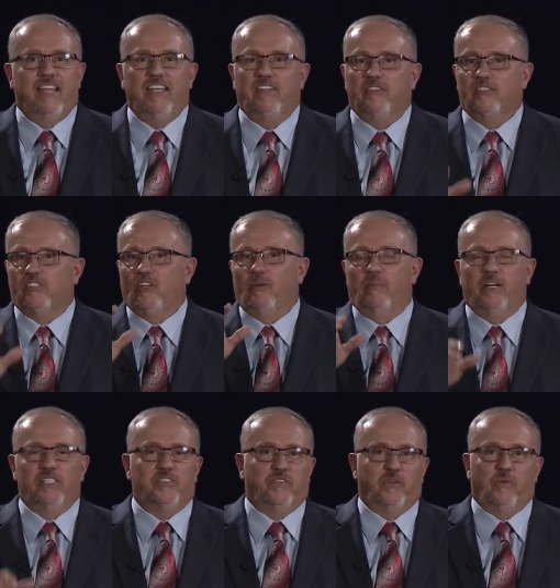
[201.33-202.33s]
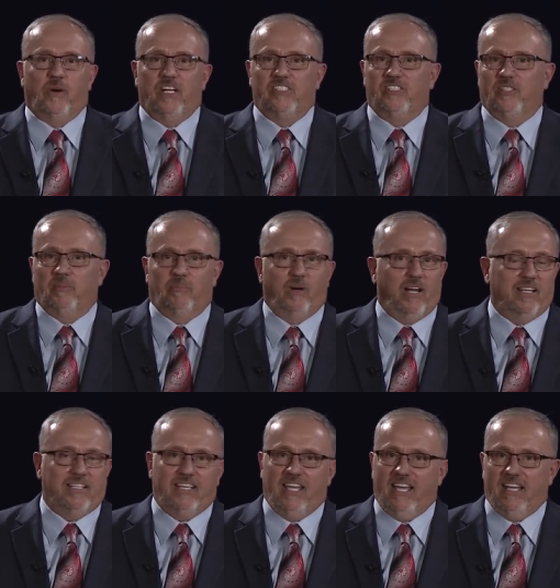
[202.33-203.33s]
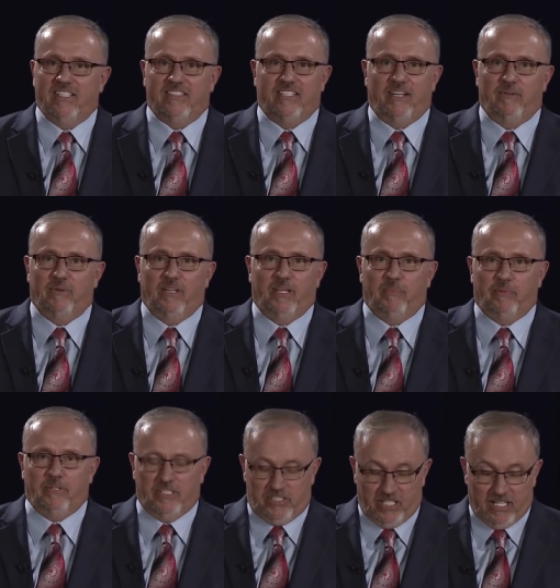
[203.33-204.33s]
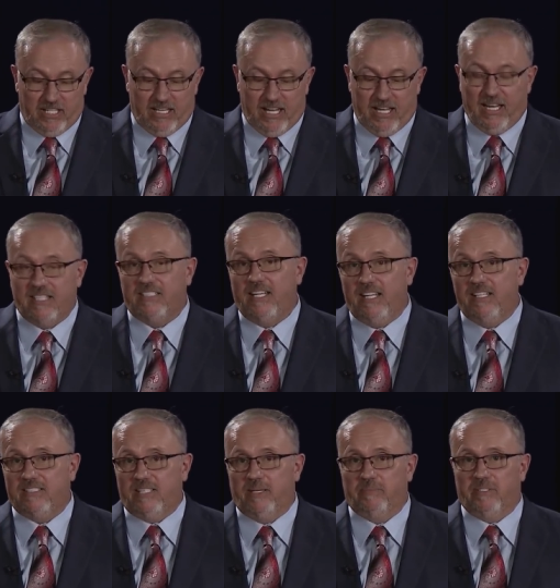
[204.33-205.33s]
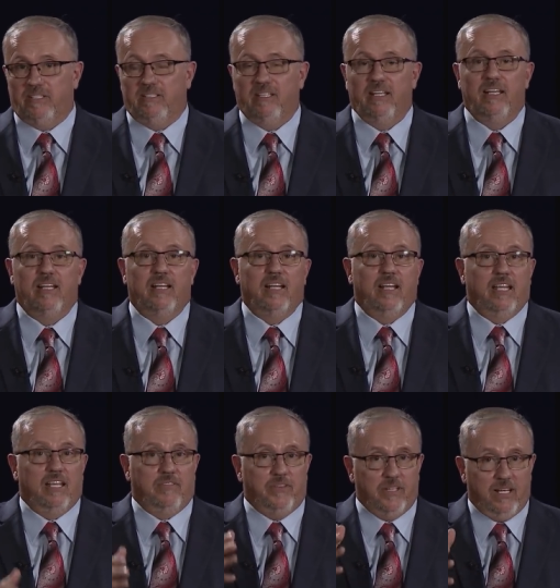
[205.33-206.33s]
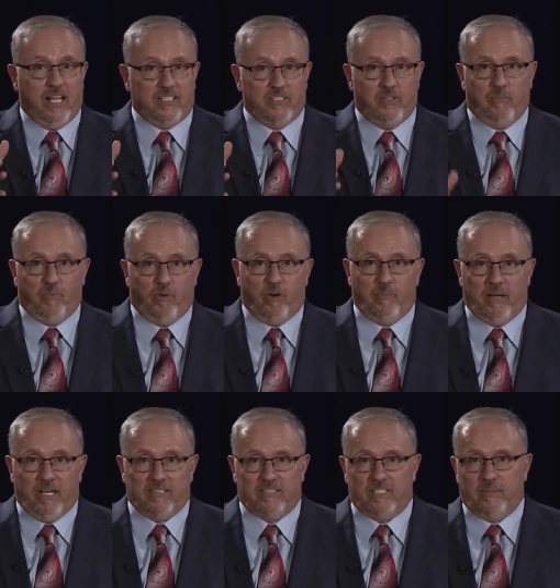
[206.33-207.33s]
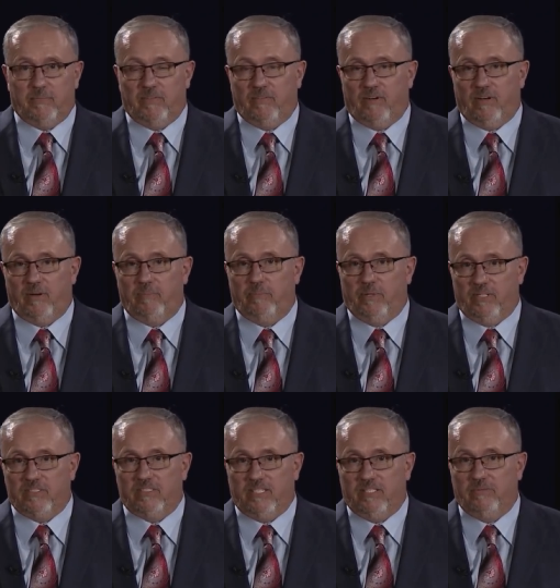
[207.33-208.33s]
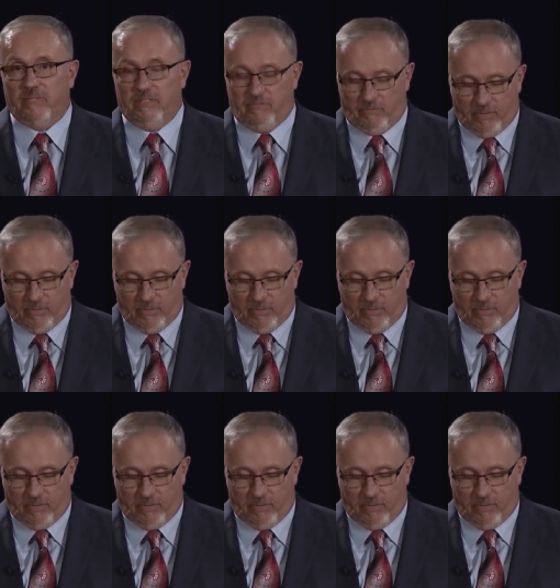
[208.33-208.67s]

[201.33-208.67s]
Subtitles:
Thank you so much for watching the broadcast. I really appreciate it. And I'll tell you something. If you'd like to know more about some of our books that we've